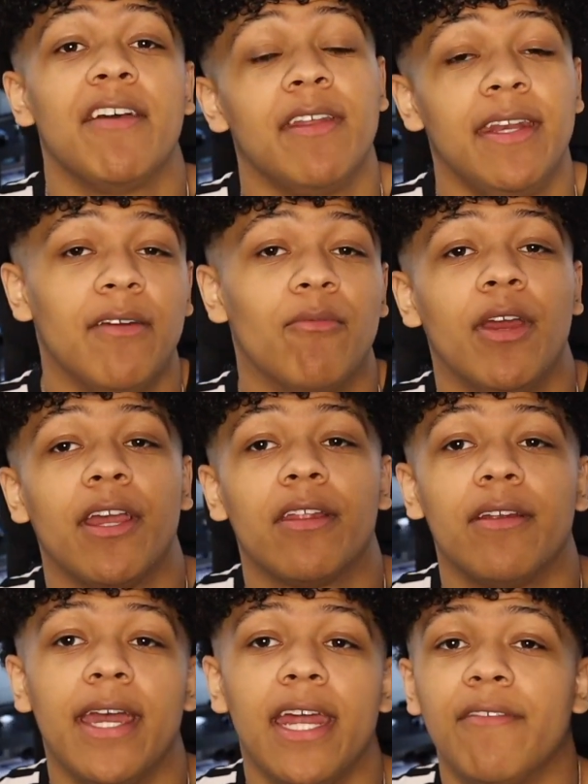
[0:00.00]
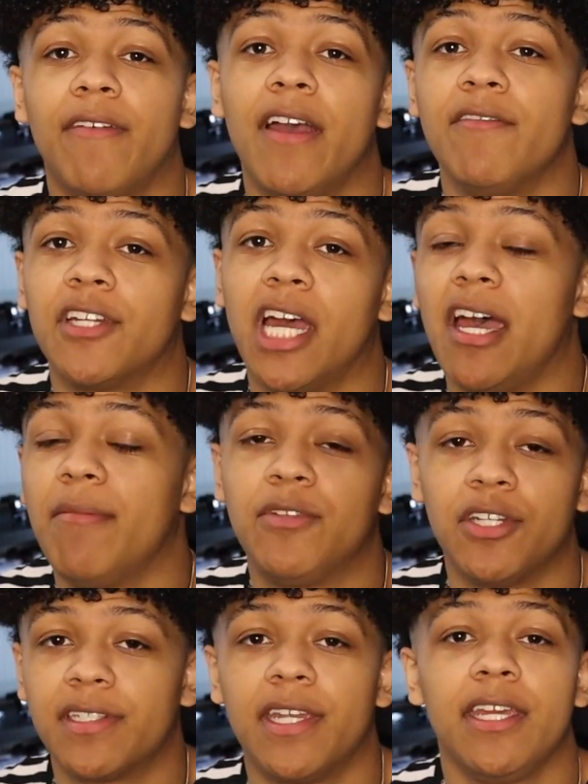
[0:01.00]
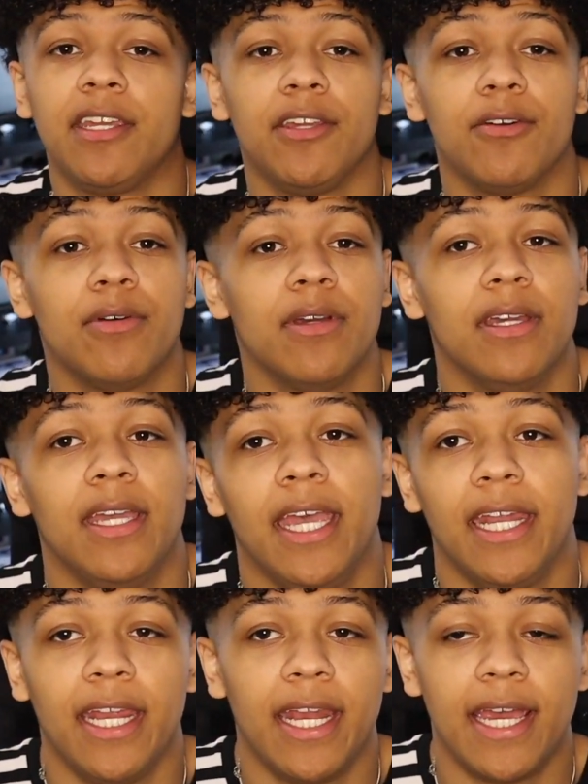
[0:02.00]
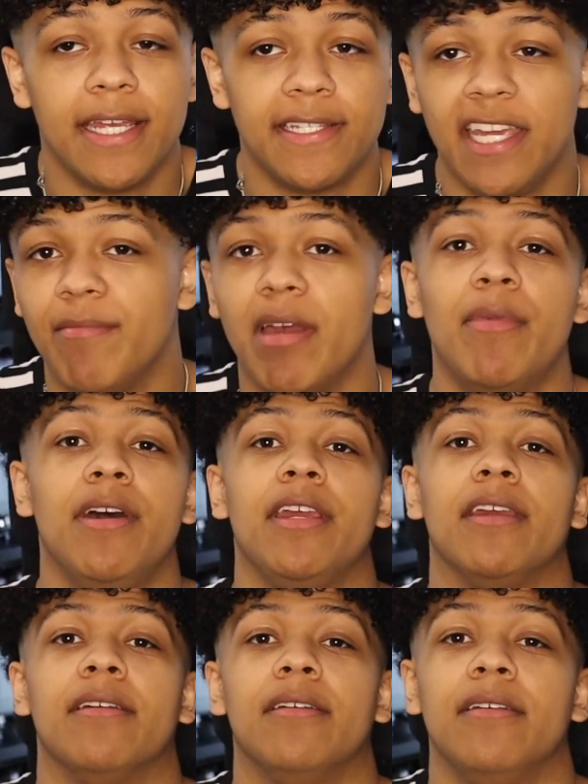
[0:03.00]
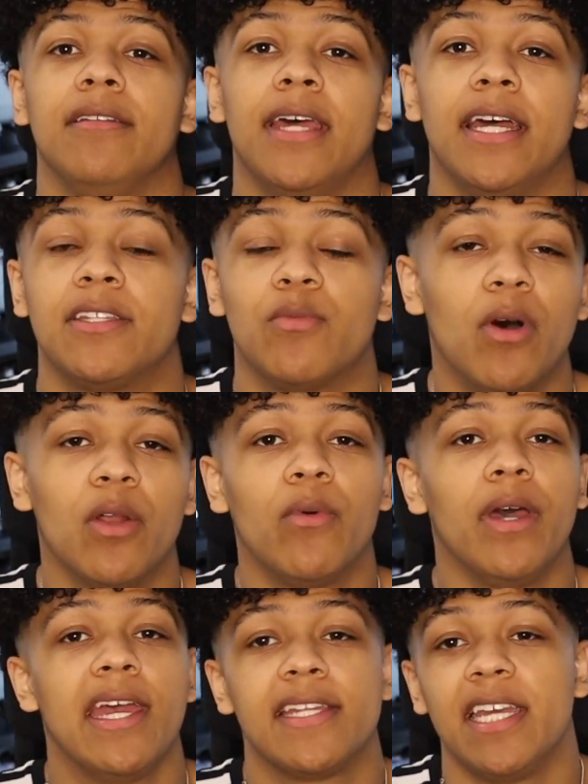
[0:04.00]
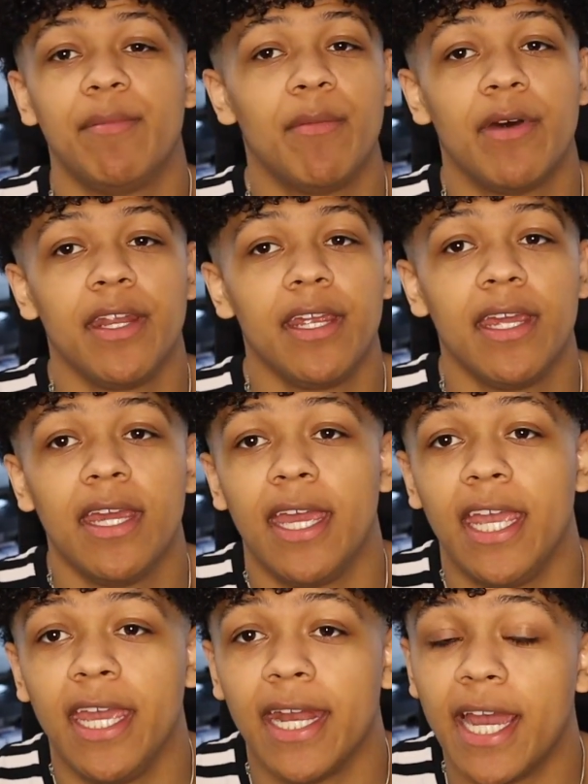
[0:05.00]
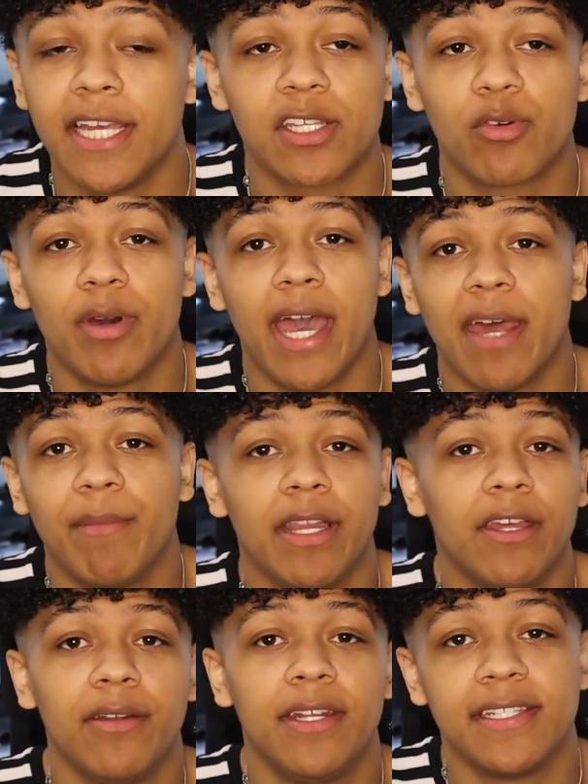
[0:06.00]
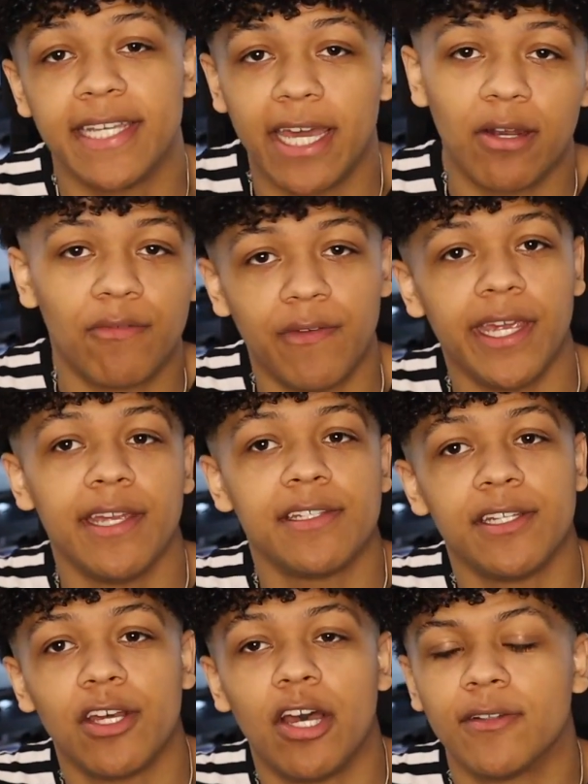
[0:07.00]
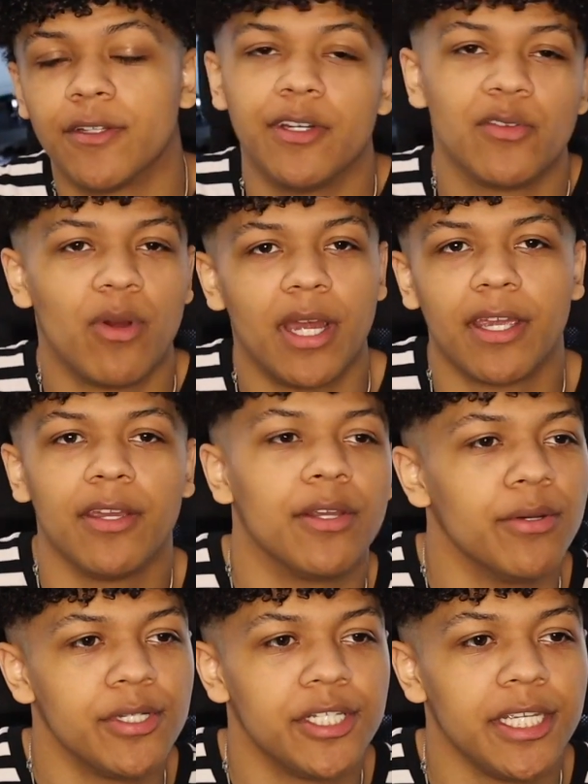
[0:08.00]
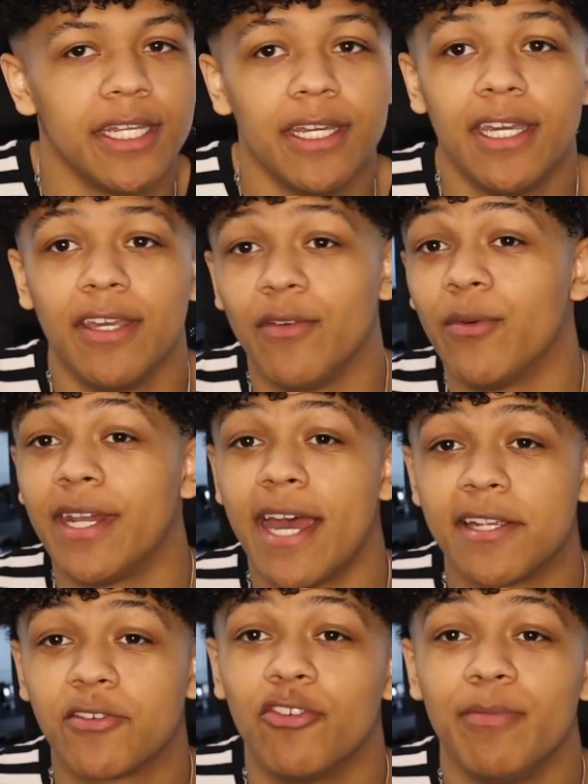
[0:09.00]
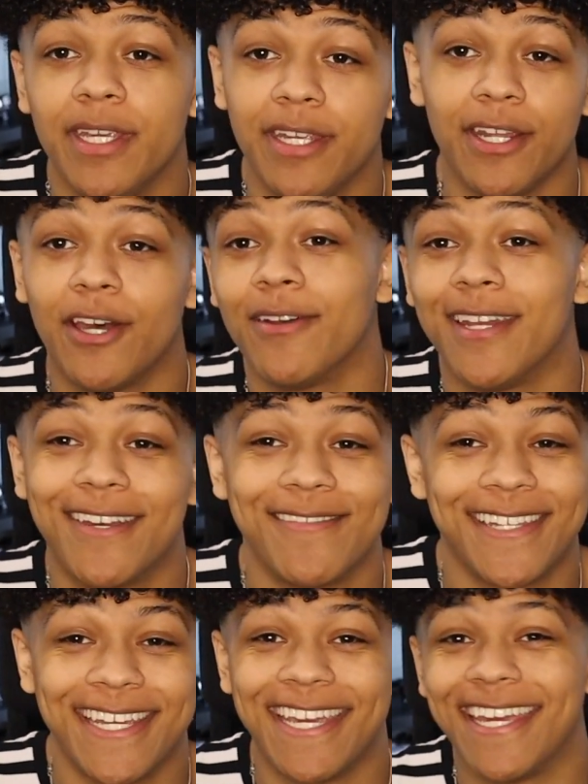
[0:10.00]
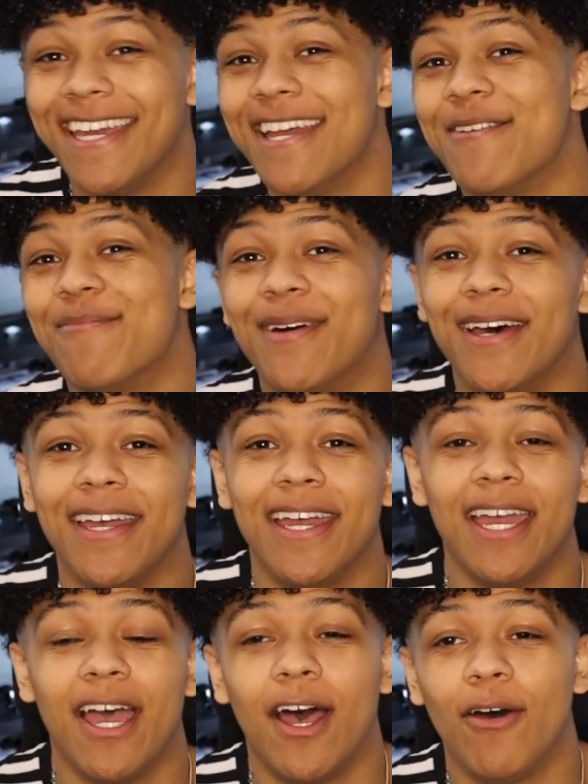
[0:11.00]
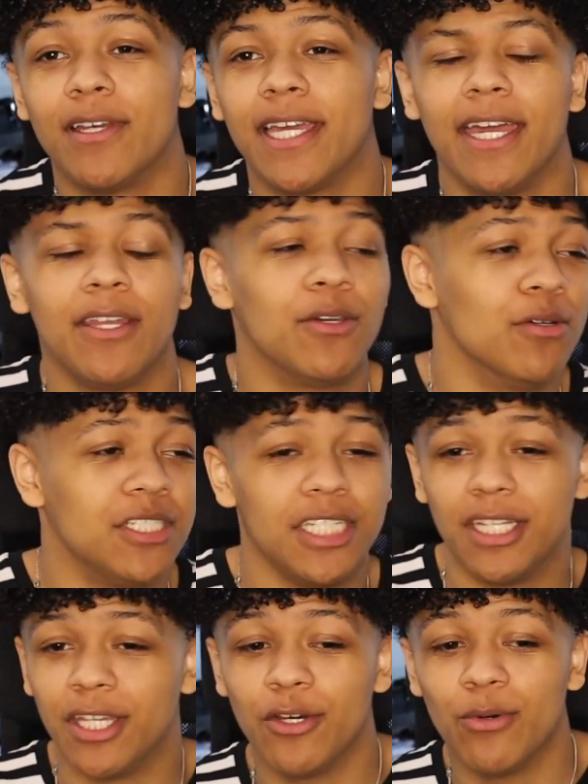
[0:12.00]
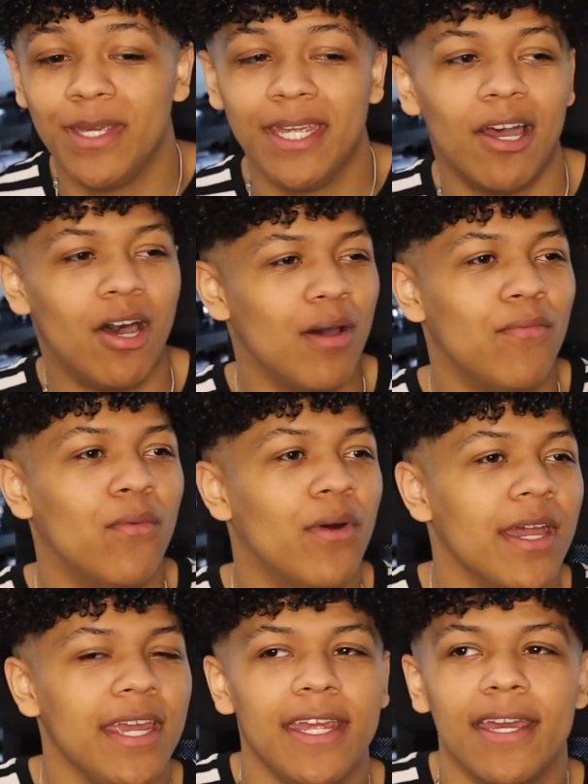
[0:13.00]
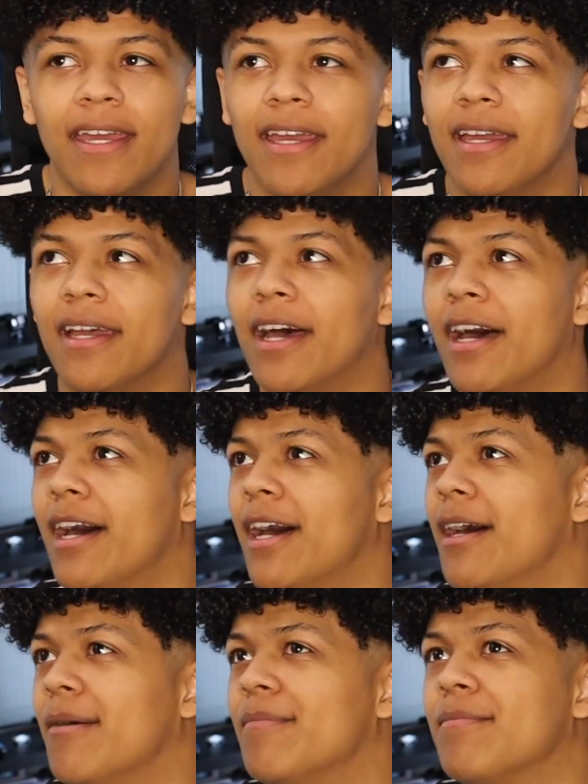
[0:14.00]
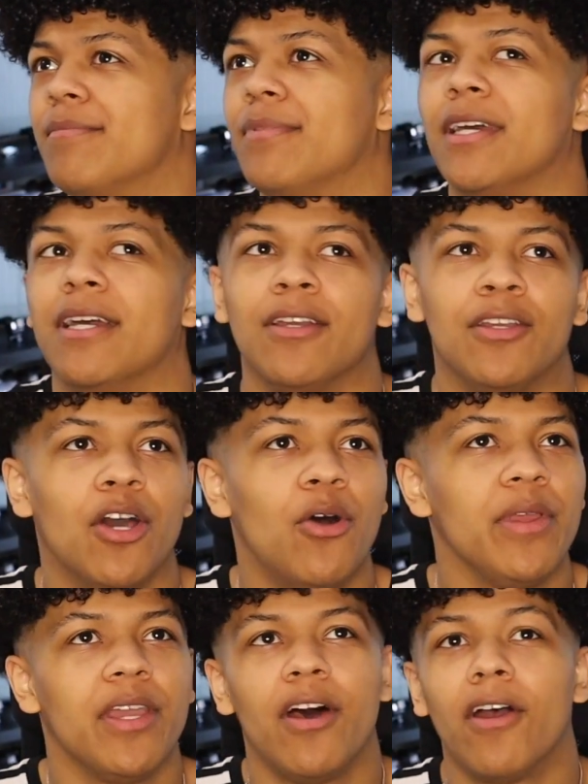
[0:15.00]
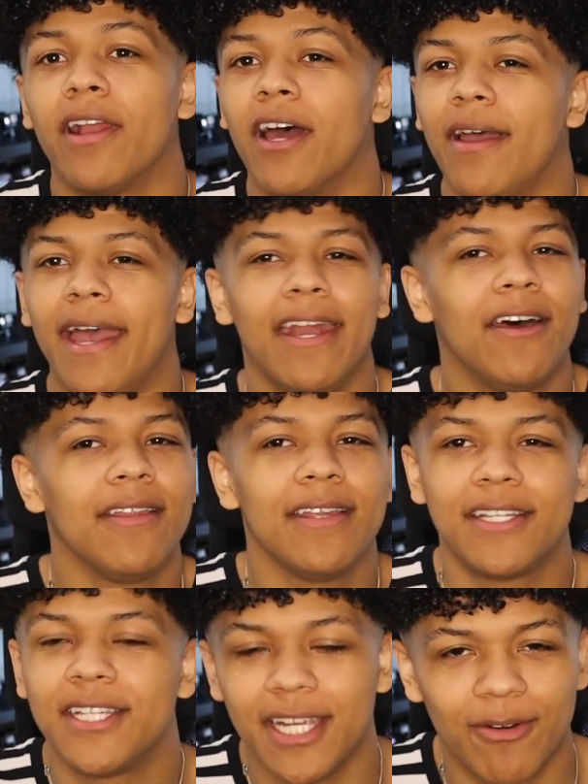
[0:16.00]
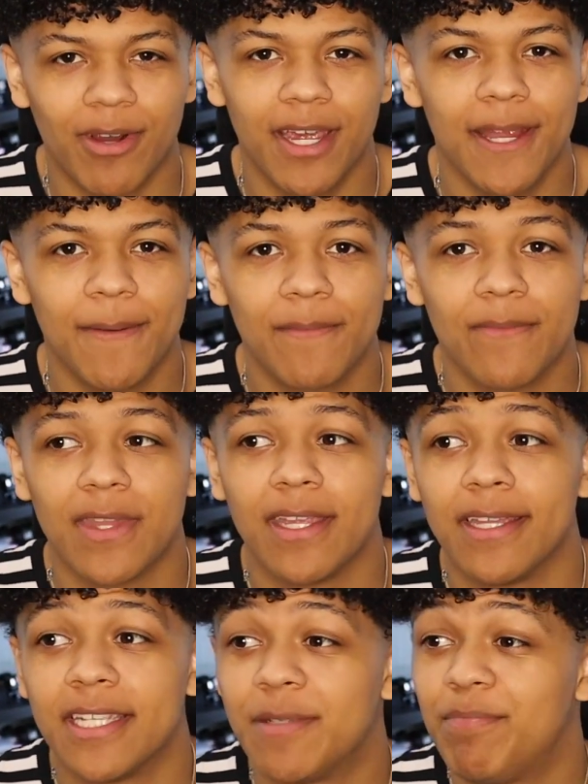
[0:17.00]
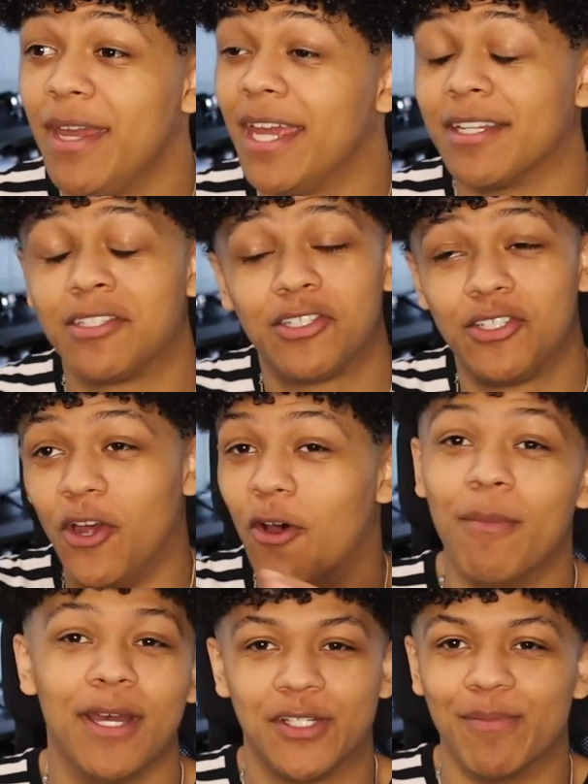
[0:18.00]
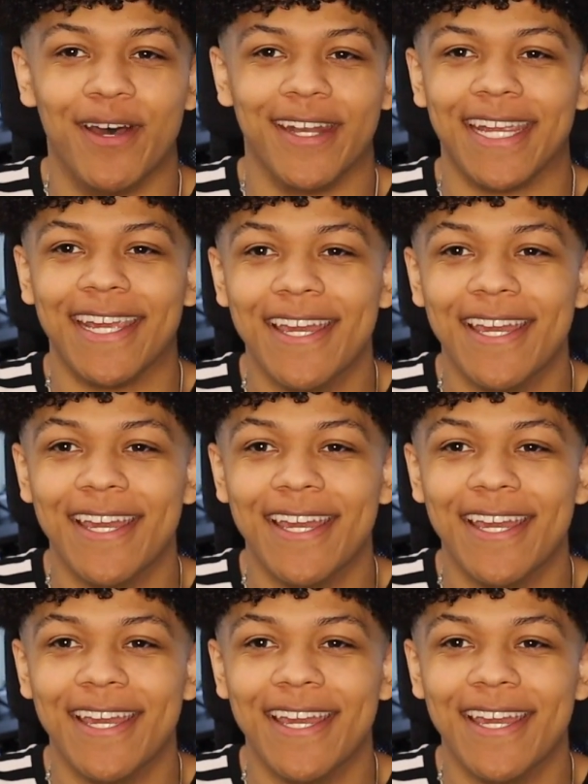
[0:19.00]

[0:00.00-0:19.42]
have a regular 9-to-5 job, just like you, and then I save my money. That's one way I save my money. In high school, I had my little designer phase, you know, I was always rocking Gucci. If you went to high school with me, you know what I'm saying? But I always had Gucci, Louis, Off-White, Goyard, I had all this shit, right? Spent so much money,